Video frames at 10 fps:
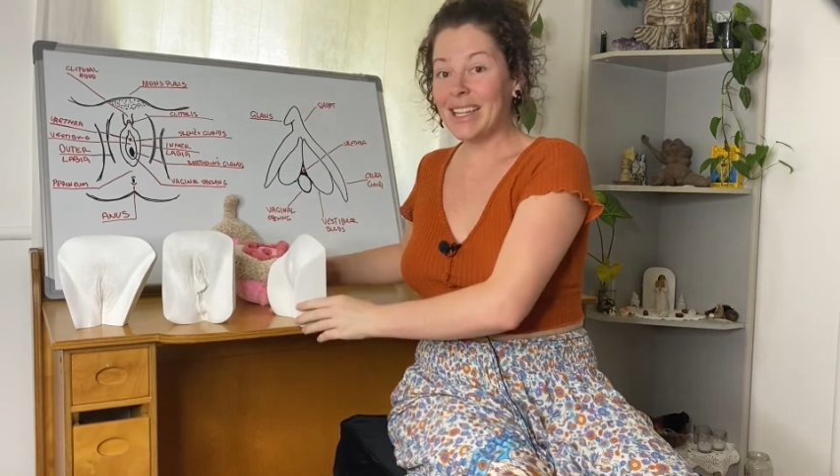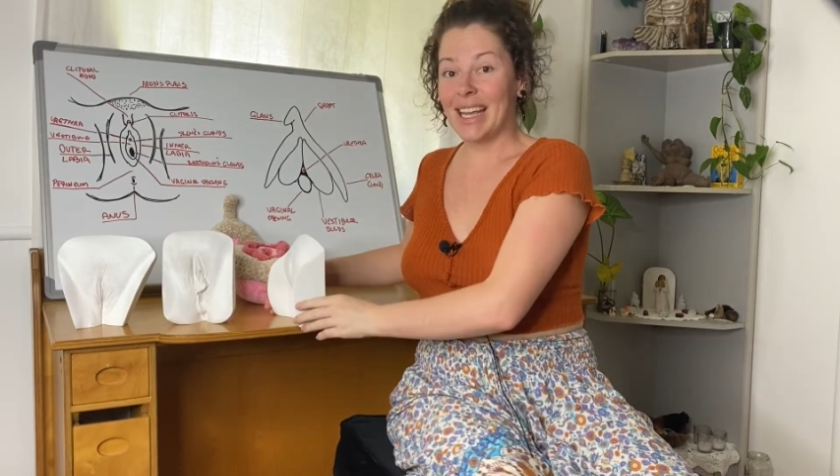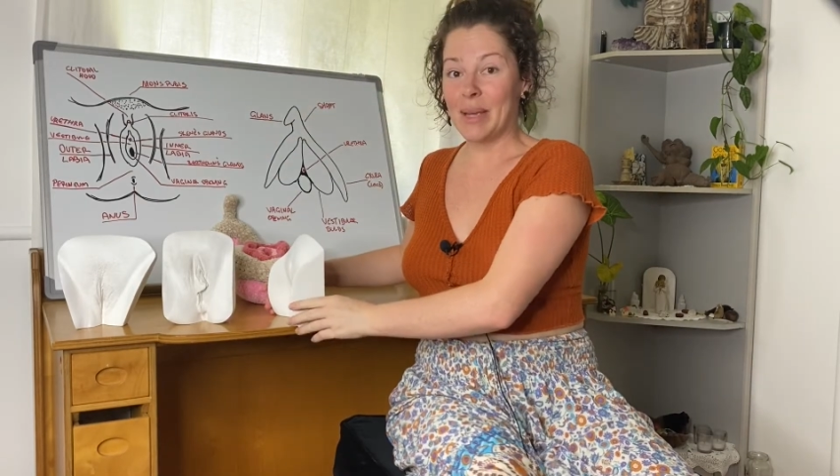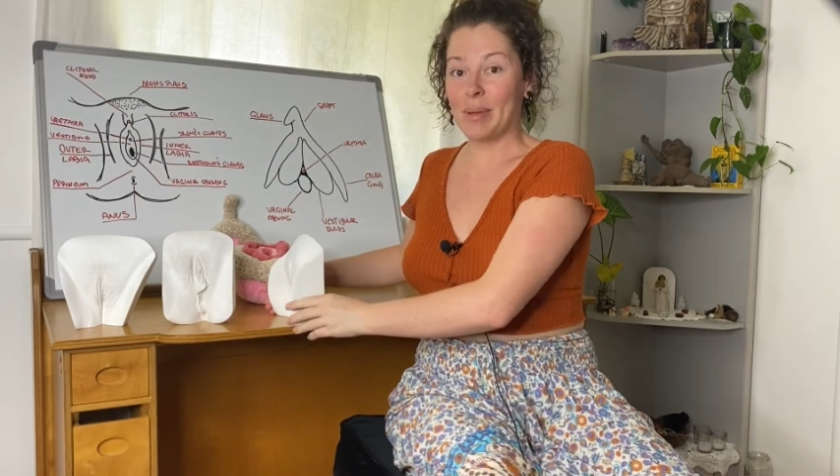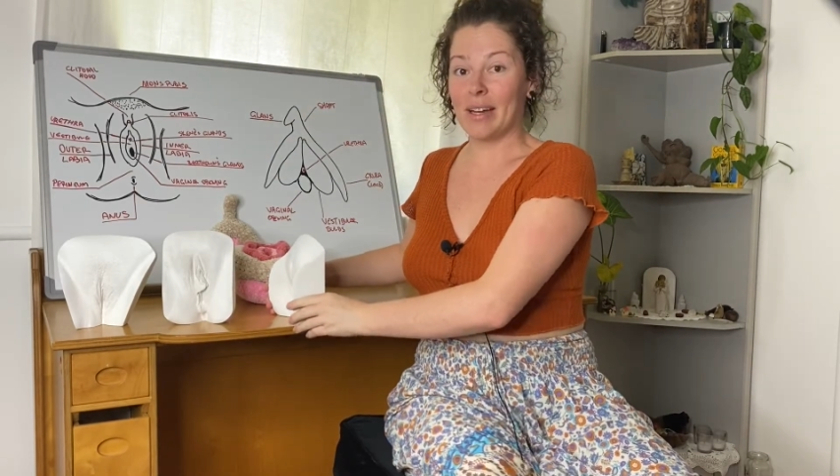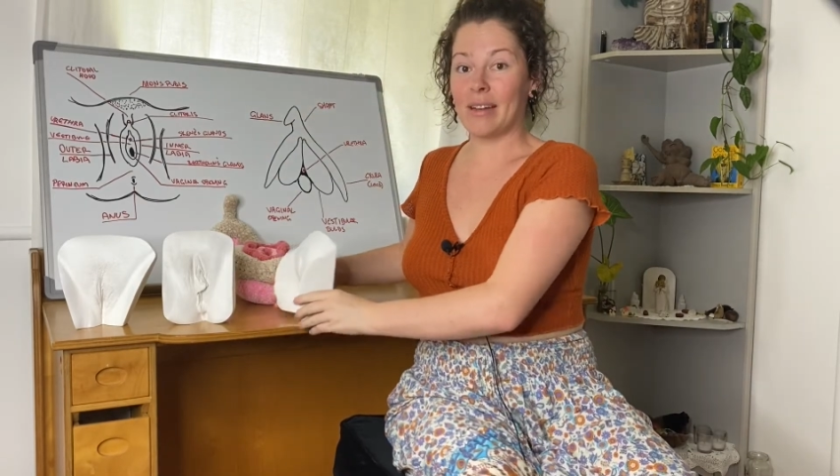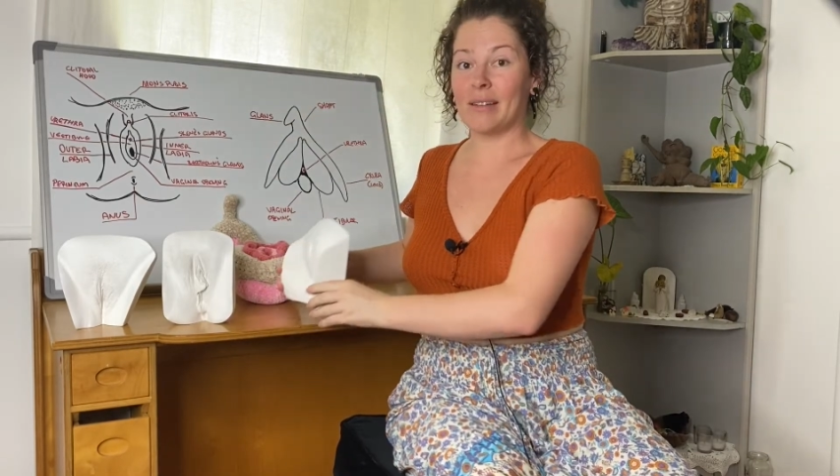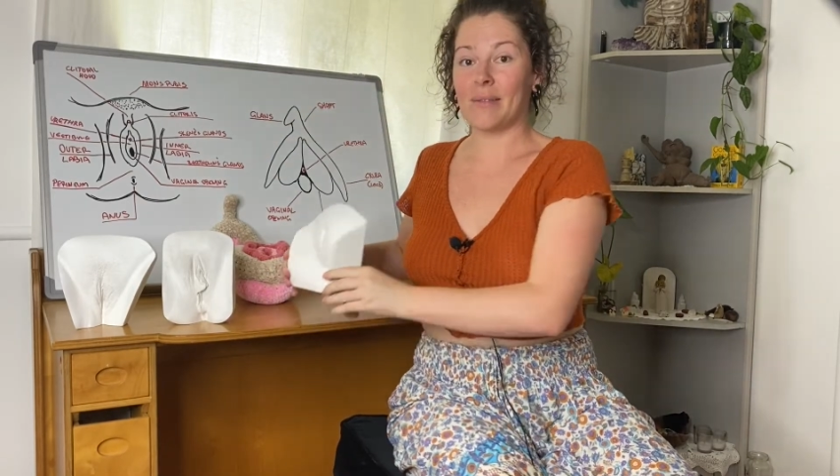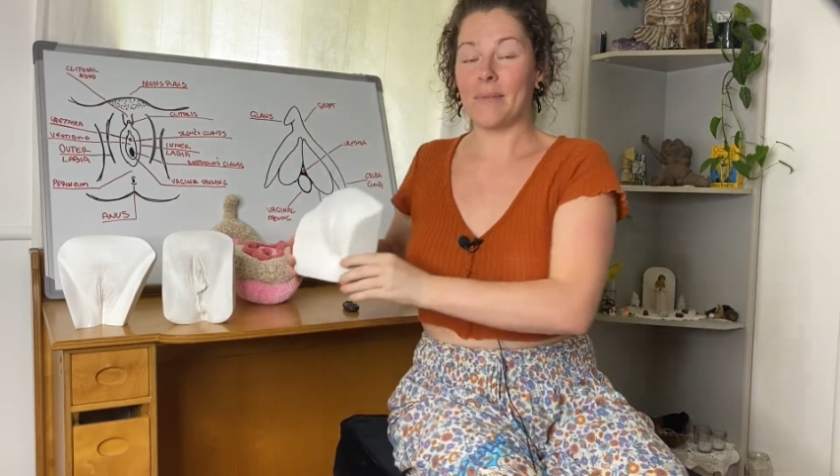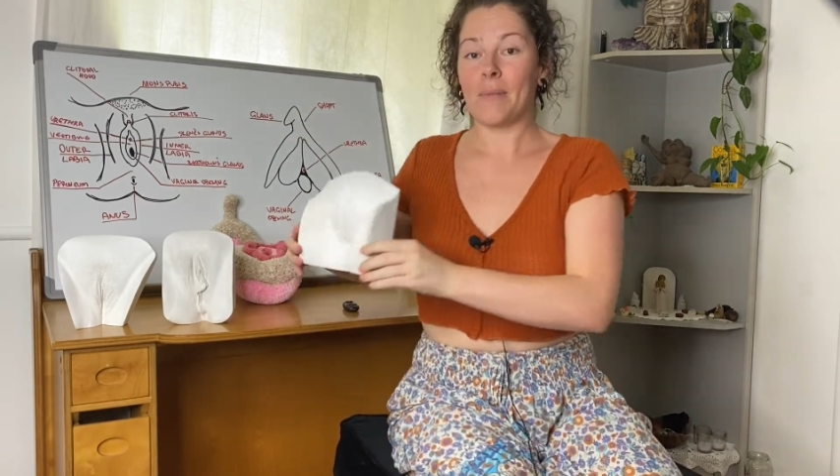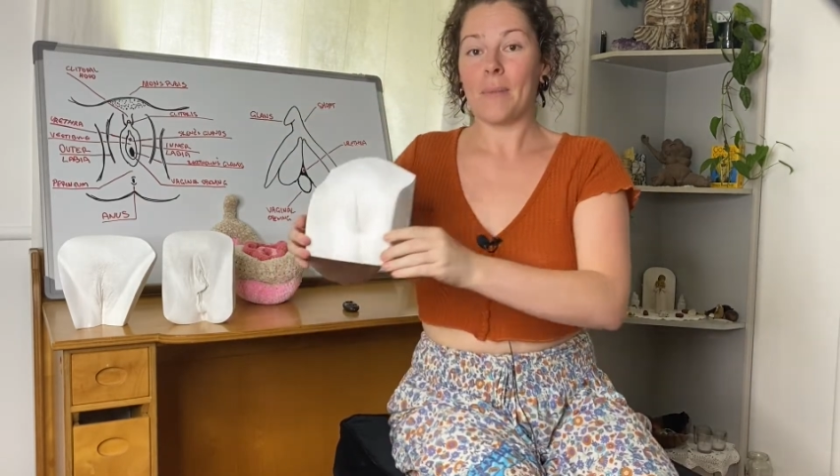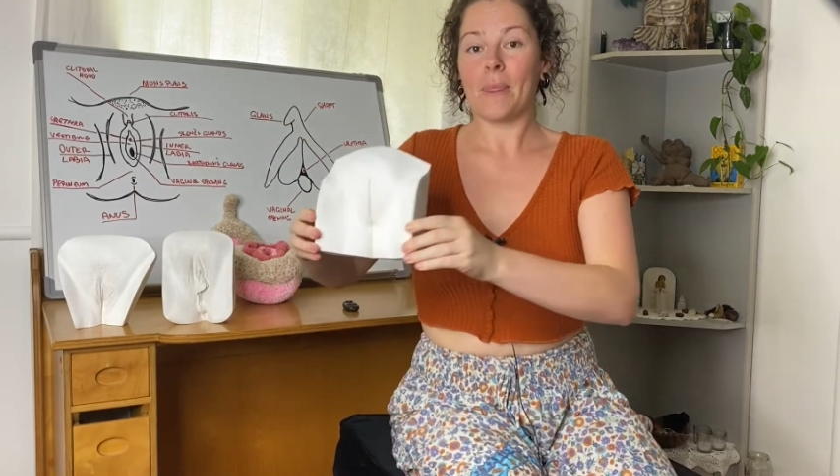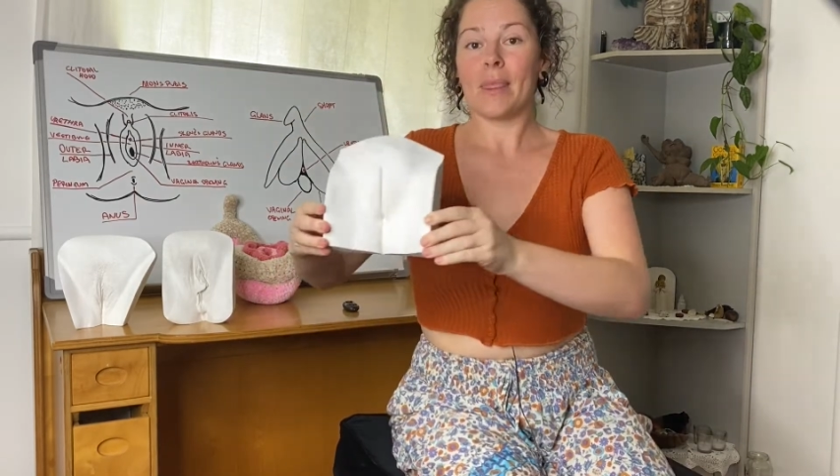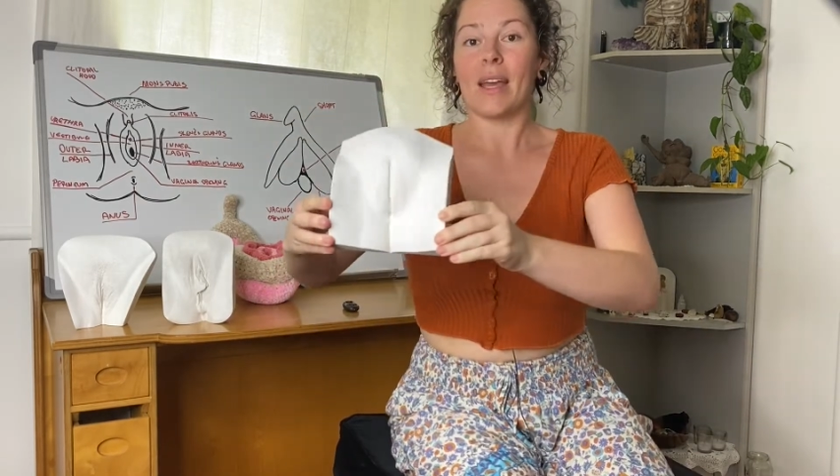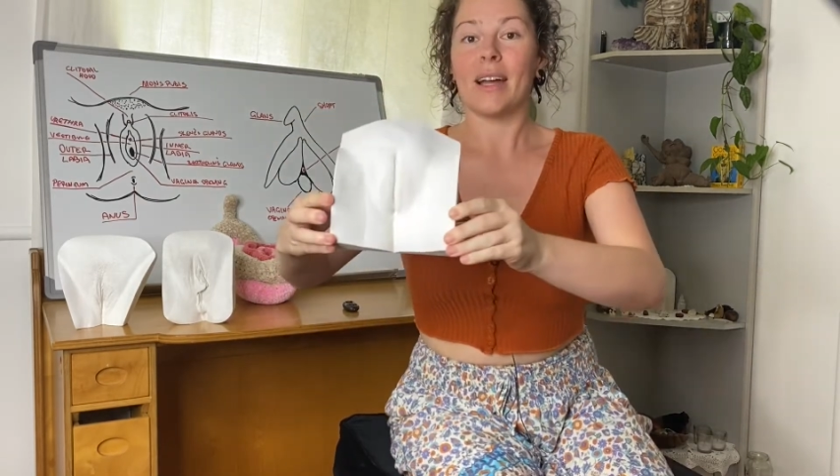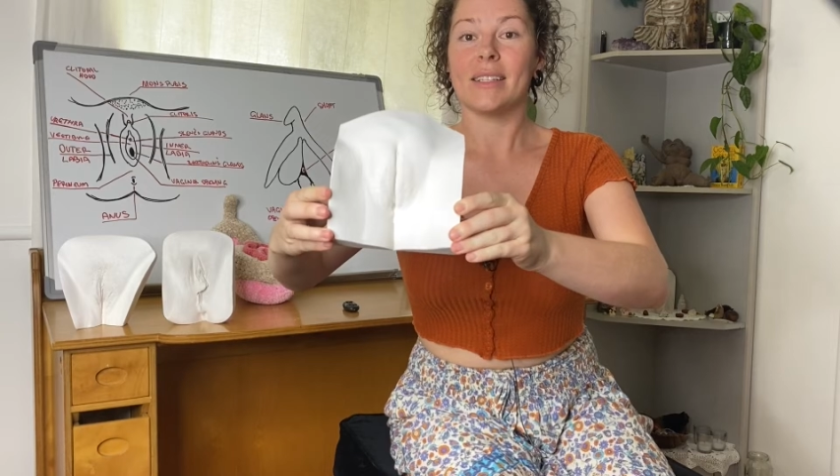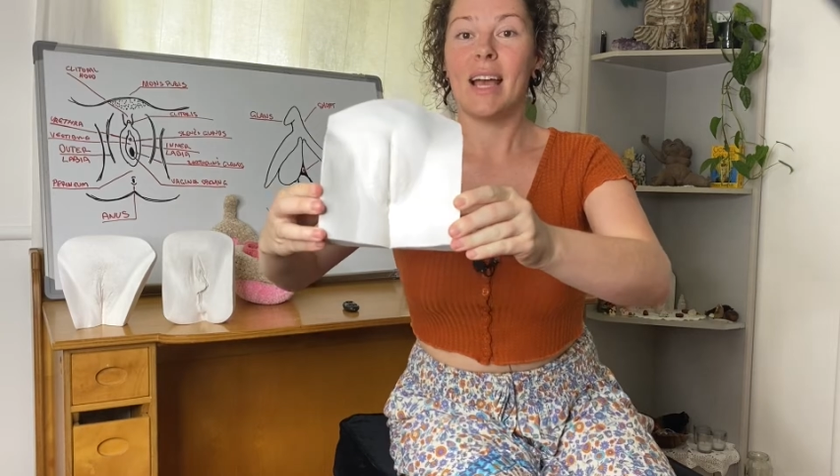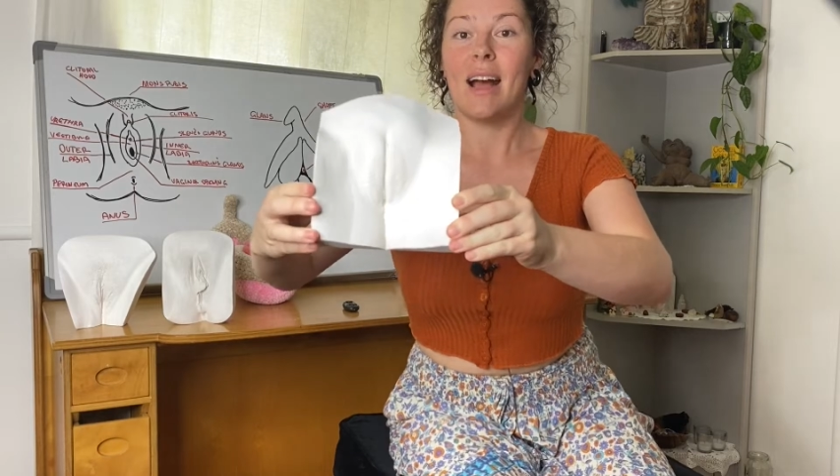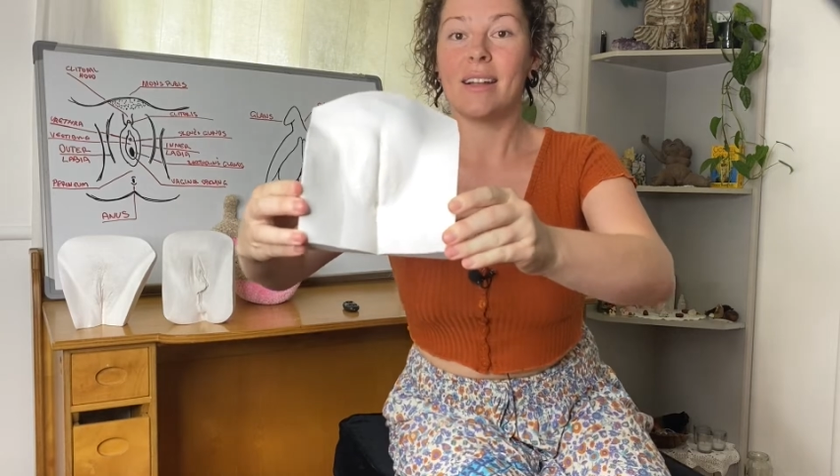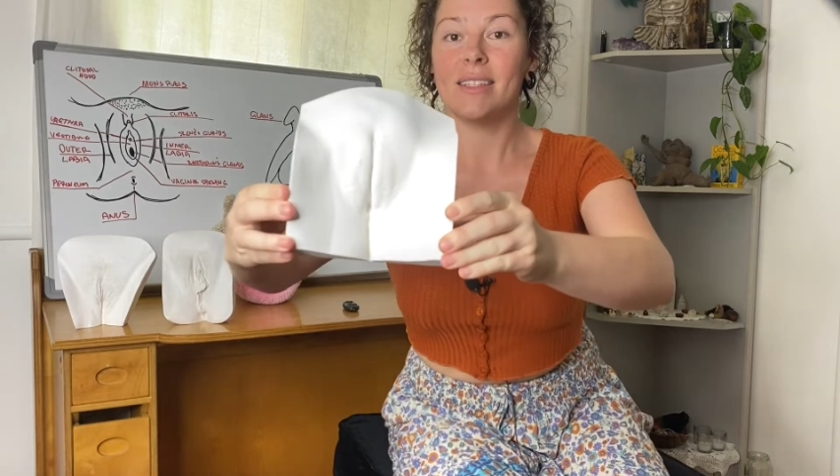labia are
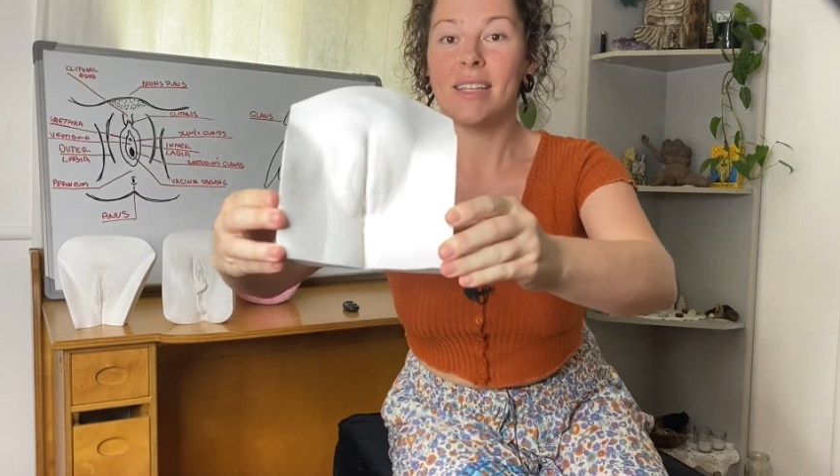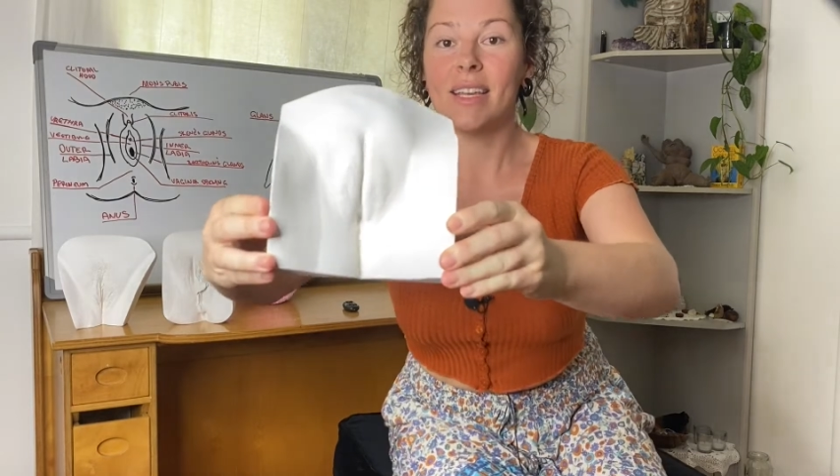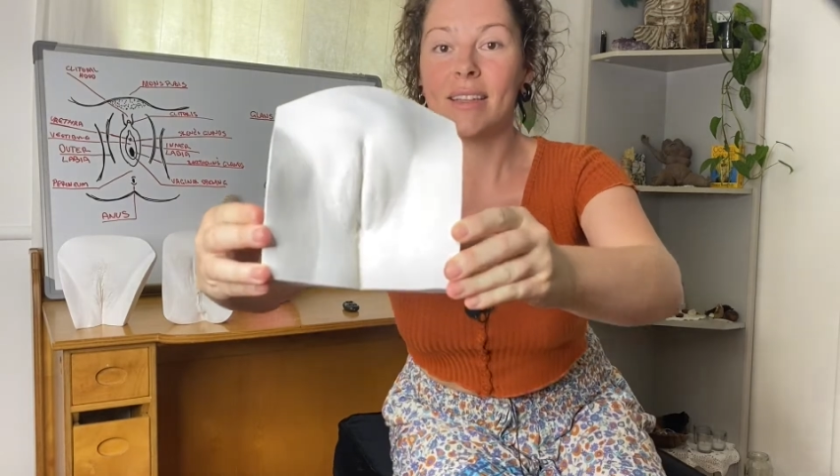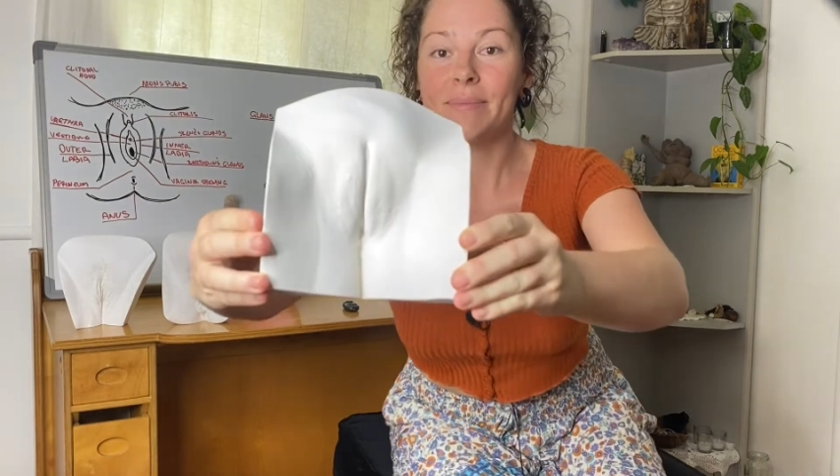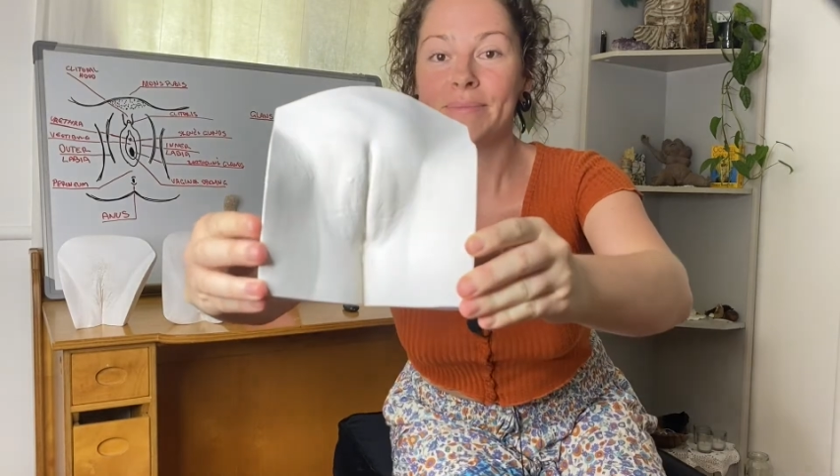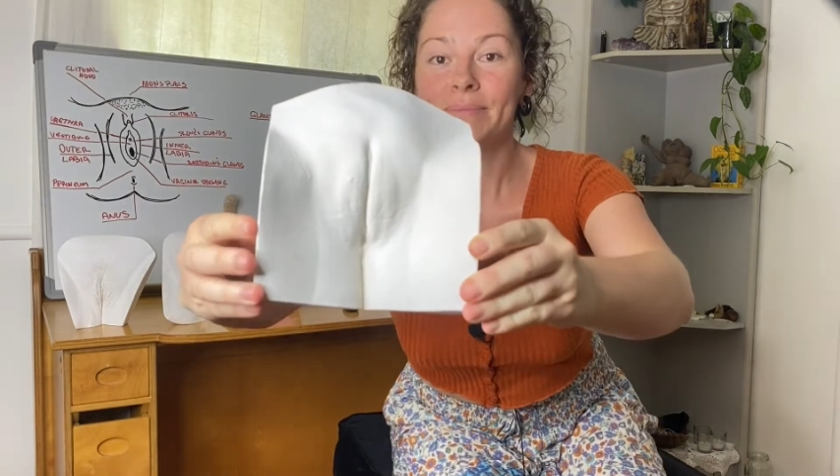tucked in.